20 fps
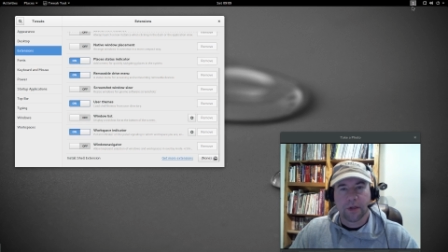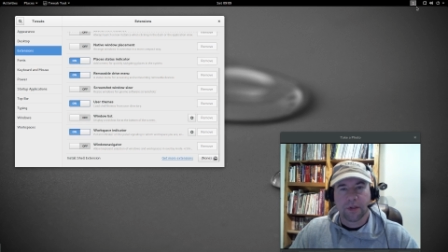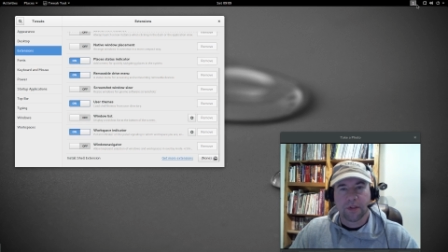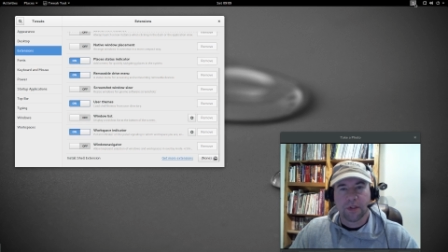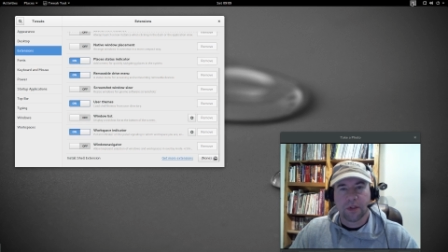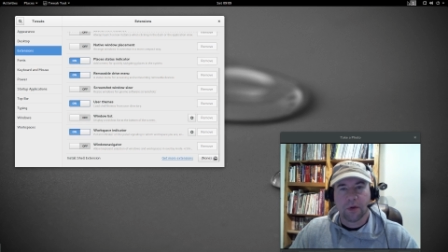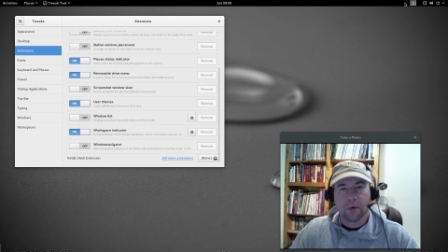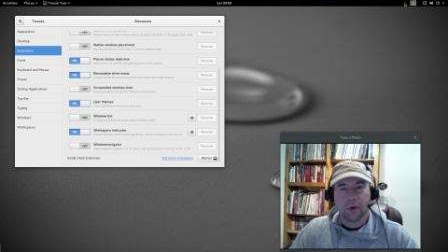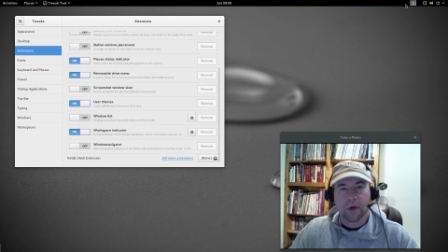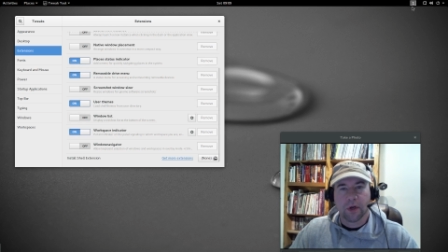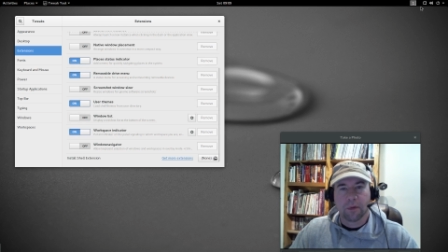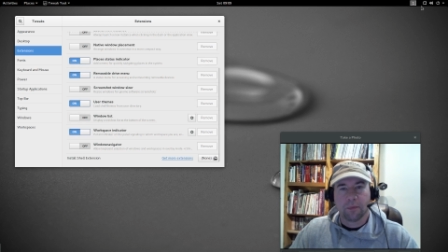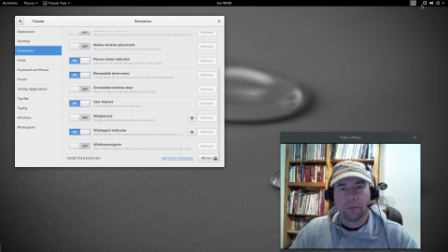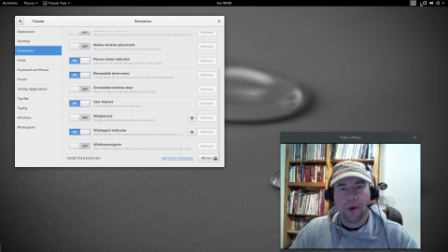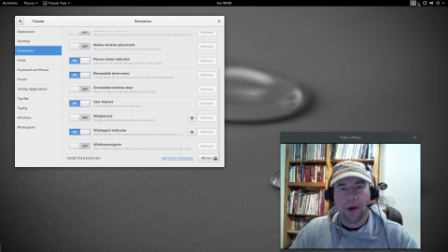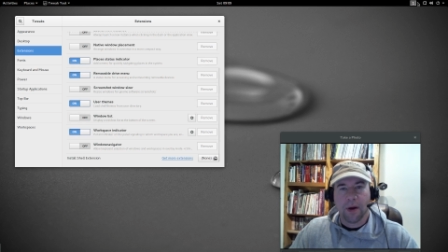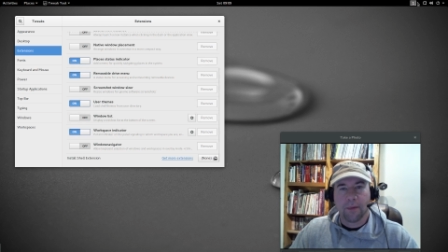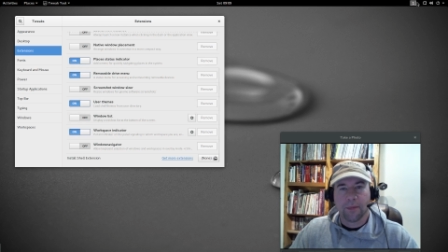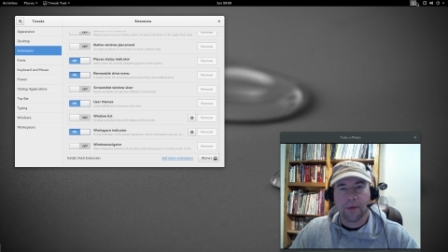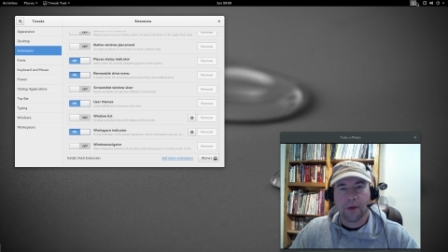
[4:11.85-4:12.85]
You see where it
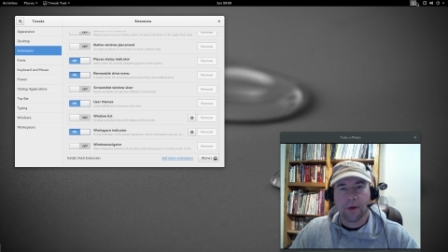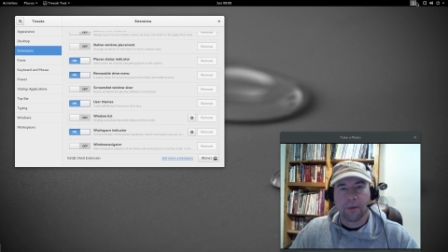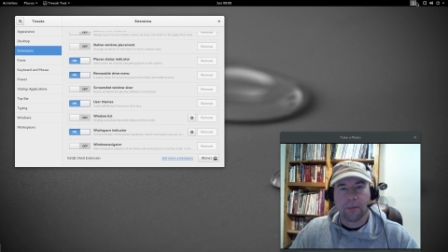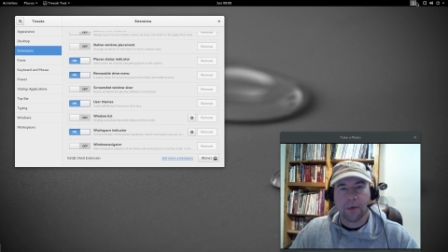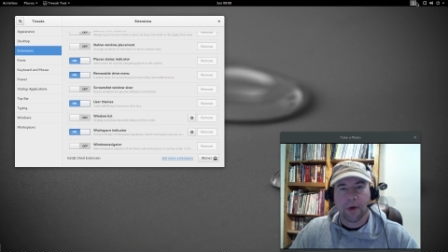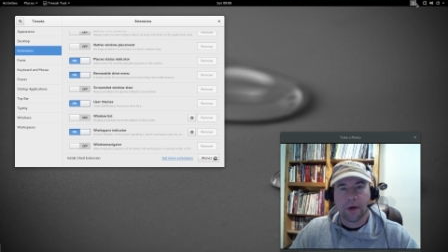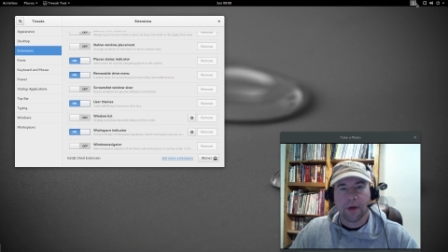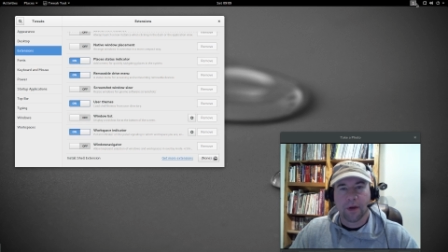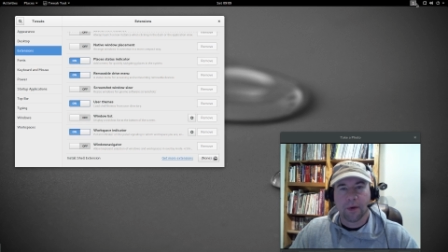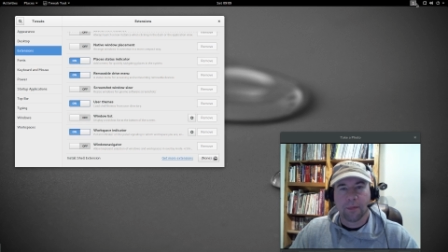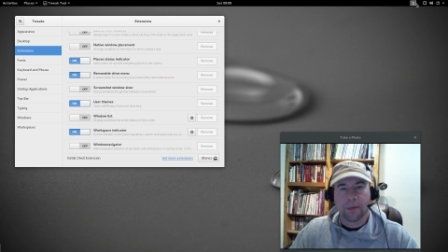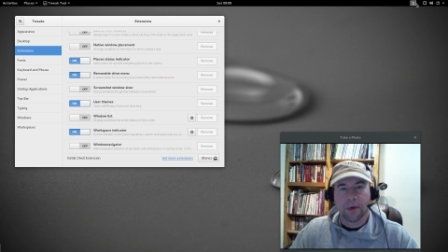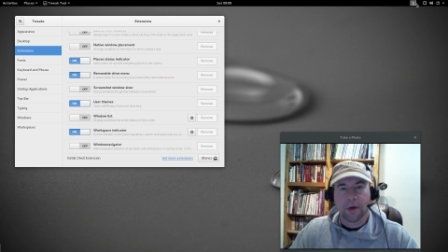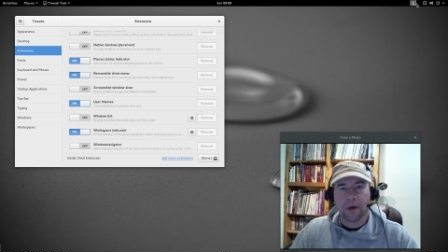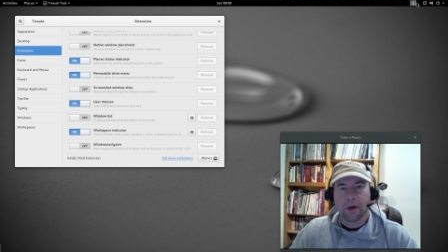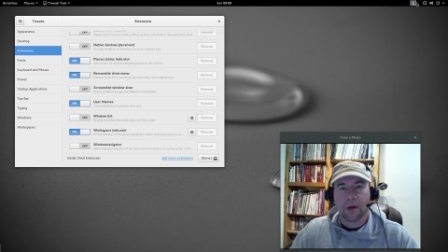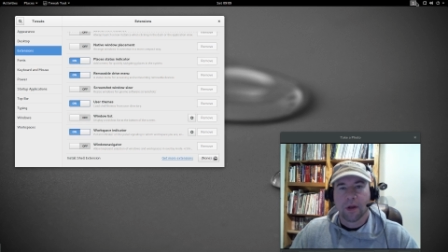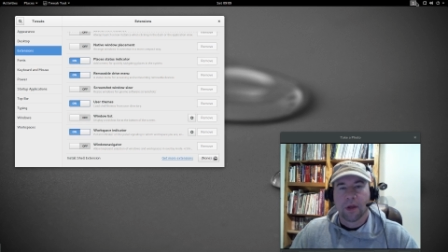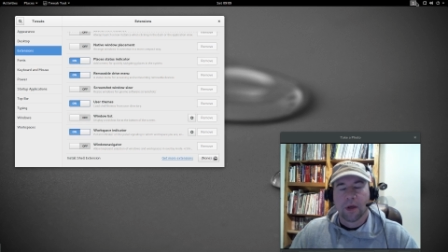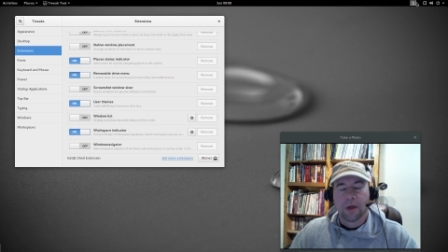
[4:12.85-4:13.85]
popped up right up here.